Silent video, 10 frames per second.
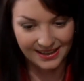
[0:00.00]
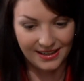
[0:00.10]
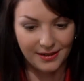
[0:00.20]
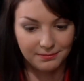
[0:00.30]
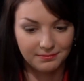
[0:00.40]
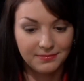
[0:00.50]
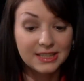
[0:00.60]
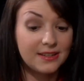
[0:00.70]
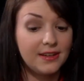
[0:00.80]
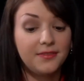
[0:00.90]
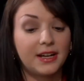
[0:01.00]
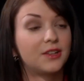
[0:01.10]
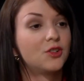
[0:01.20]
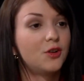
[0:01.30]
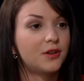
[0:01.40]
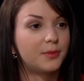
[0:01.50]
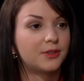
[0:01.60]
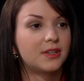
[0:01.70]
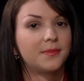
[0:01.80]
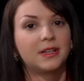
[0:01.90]
Because if I can joke
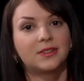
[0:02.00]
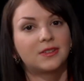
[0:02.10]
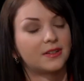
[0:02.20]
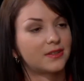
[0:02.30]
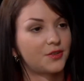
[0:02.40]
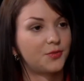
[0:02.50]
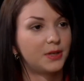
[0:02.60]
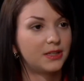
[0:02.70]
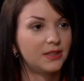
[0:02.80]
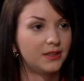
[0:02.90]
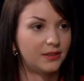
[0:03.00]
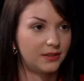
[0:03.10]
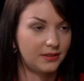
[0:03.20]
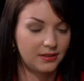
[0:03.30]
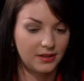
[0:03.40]
about something, it's not such a big deal.